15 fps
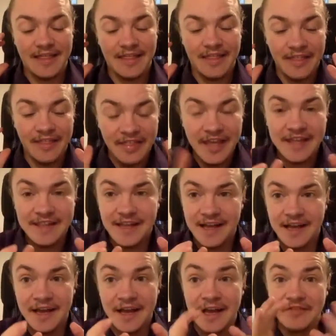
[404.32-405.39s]
then
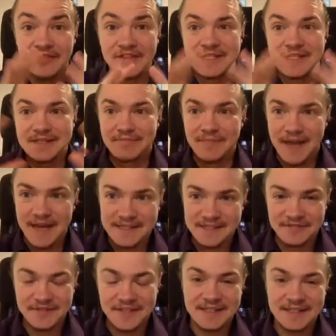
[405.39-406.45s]
I have this
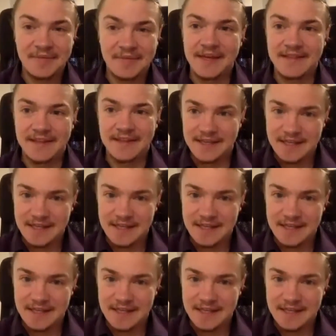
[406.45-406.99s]
massive data bank that I